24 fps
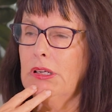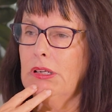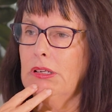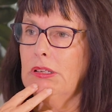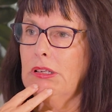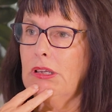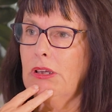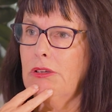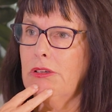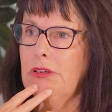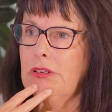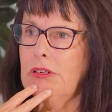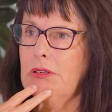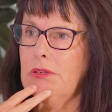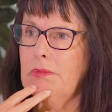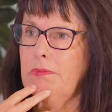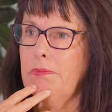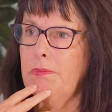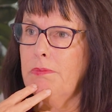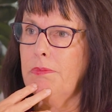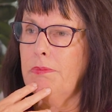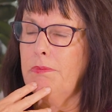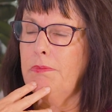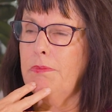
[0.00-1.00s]
going to
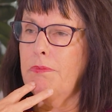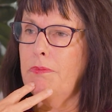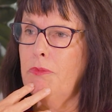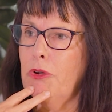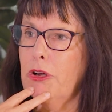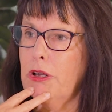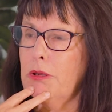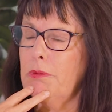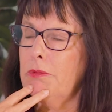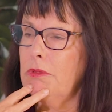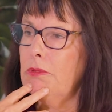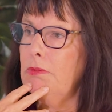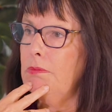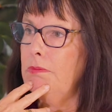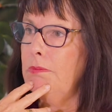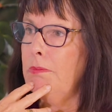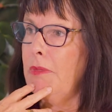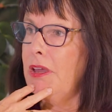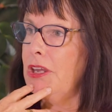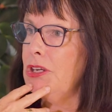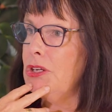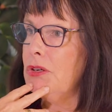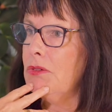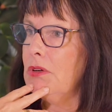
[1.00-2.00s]
want to
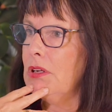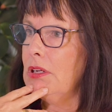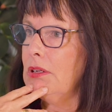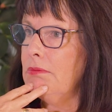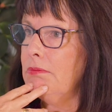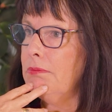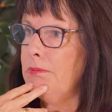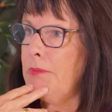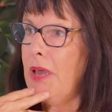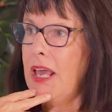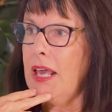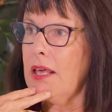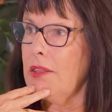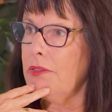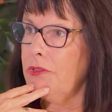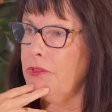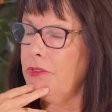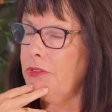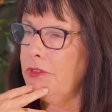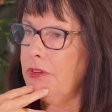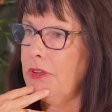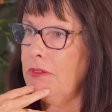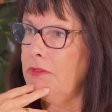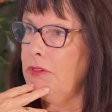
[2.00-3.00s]
major in
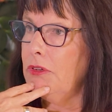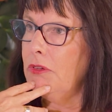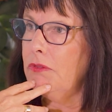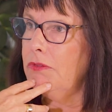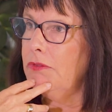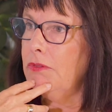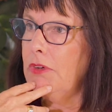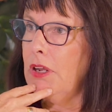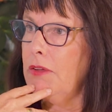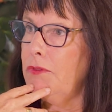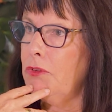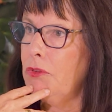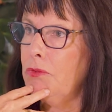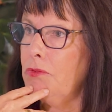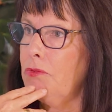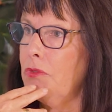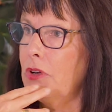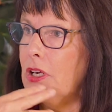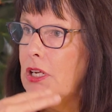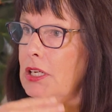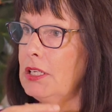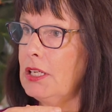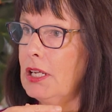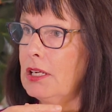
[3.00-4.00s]
maths if you've never
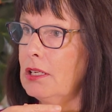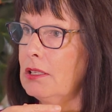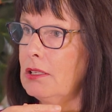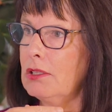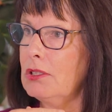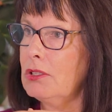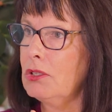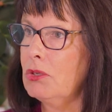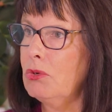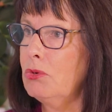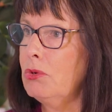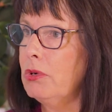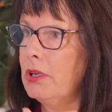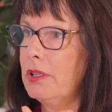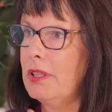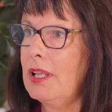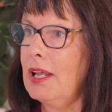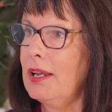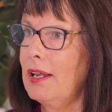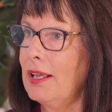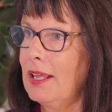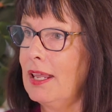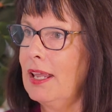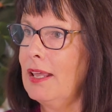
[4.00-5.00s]
really done it at school. And
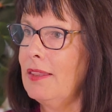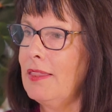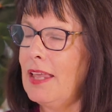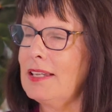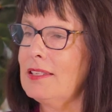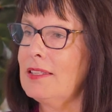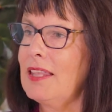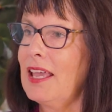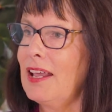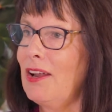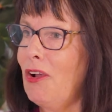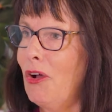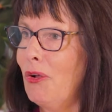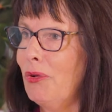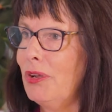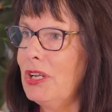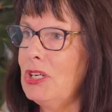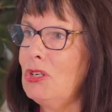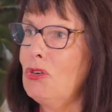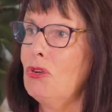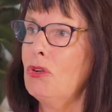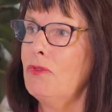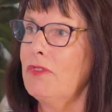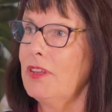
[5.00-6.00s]
that, again, that's that whole
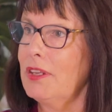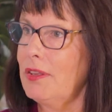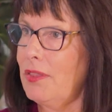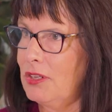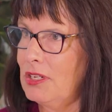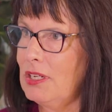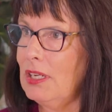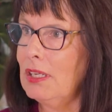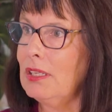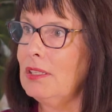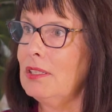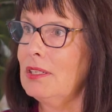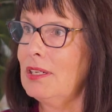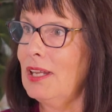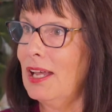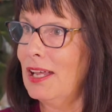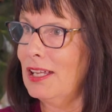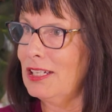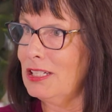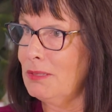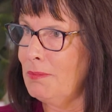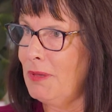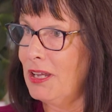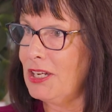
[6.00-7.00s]
issue of it. It
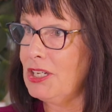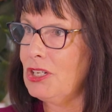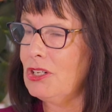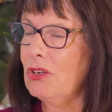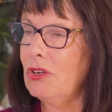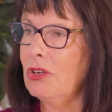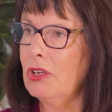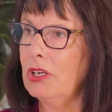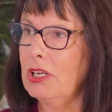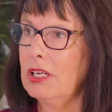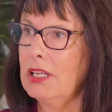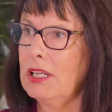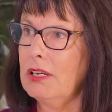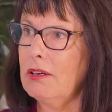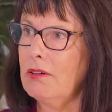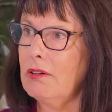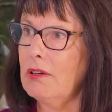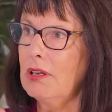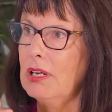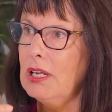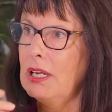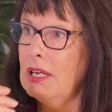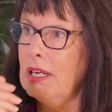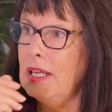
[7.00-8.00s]
starts much
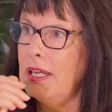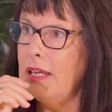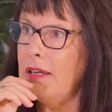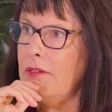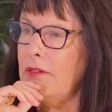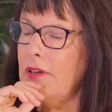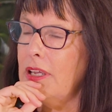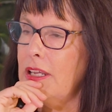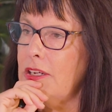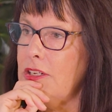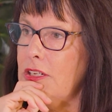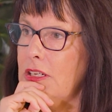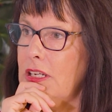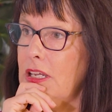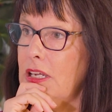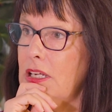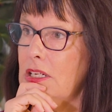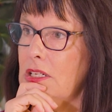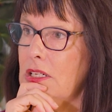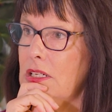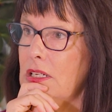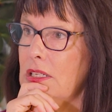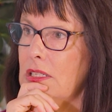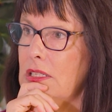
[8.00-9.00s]
earlier in our
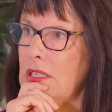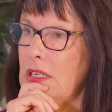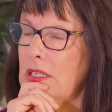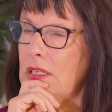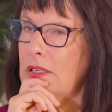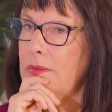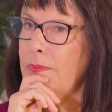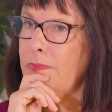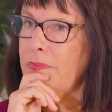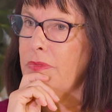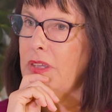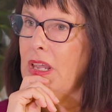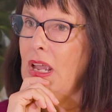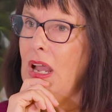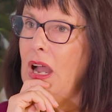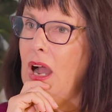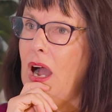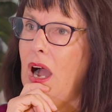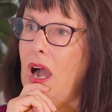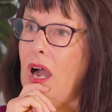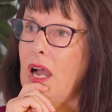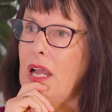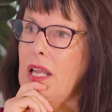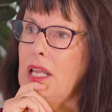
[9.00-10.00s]
education system.
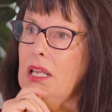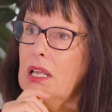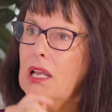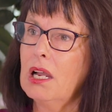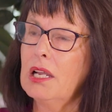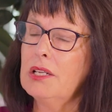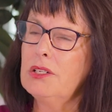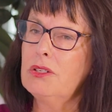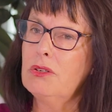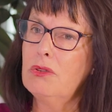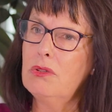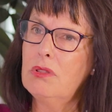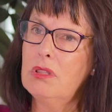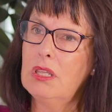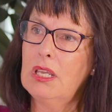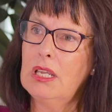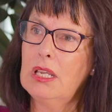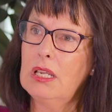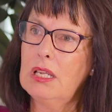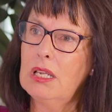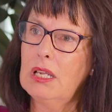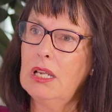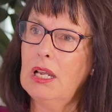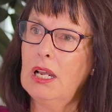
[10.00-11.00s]
I do
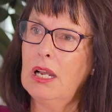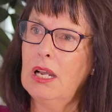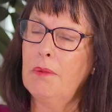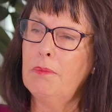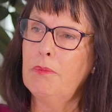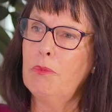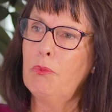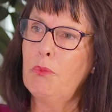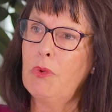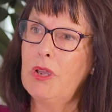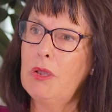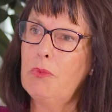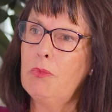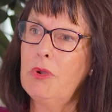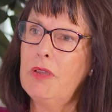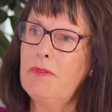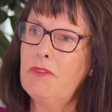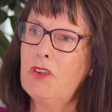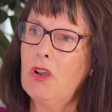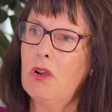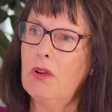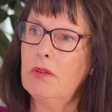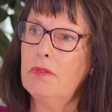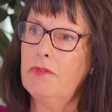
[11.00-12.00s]
think
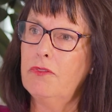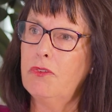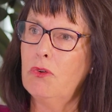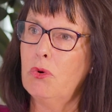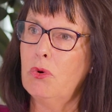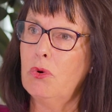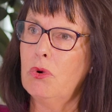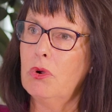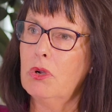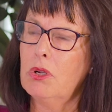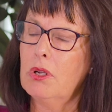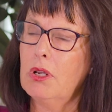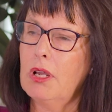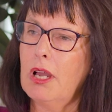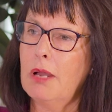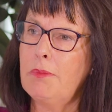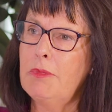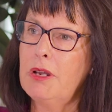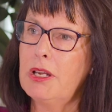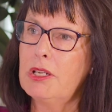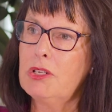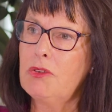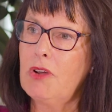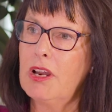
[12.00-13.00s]
we've gone for,
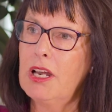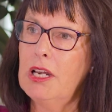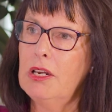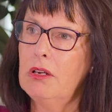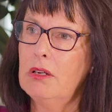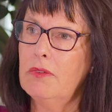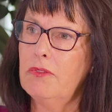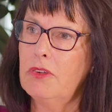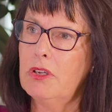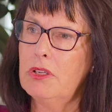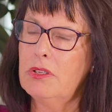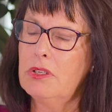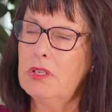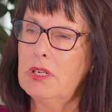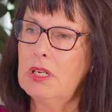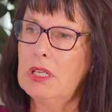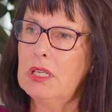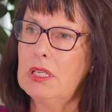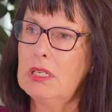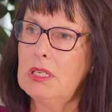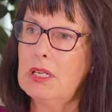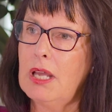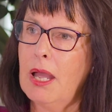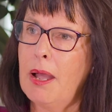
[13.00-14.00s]
Australian
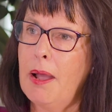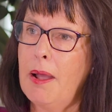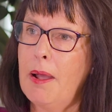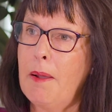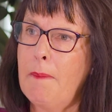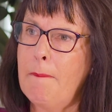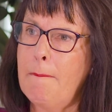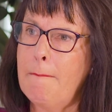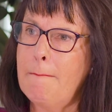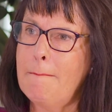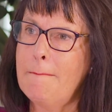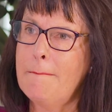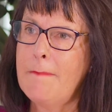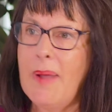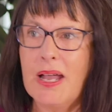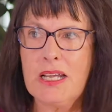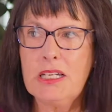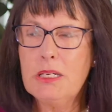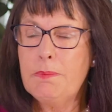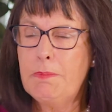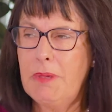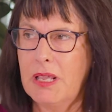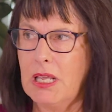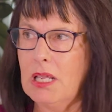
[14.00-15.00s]
universities are
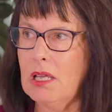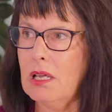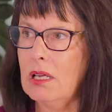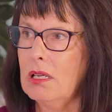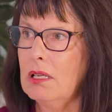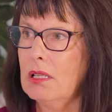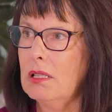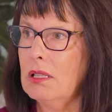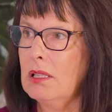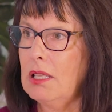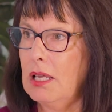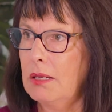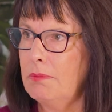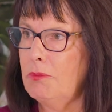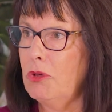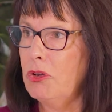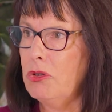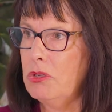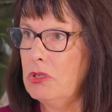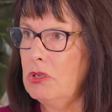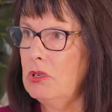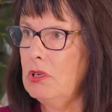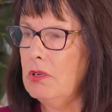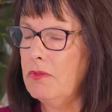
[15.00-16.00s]
much bigger than
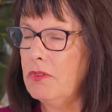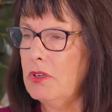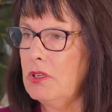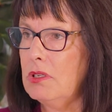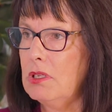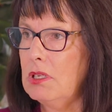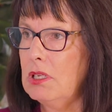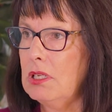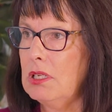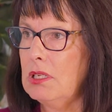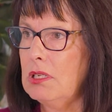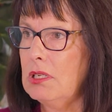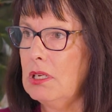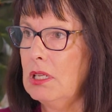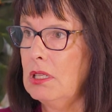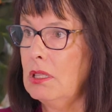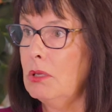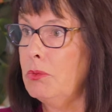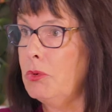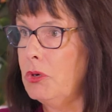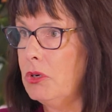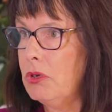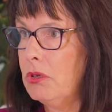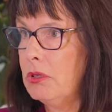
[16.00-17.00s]
most universities in
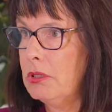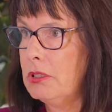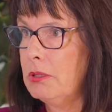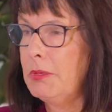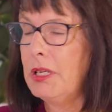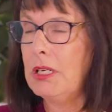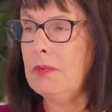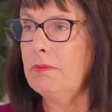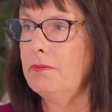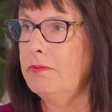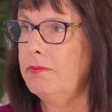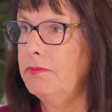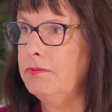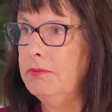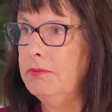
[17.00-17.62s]
the world. I mean,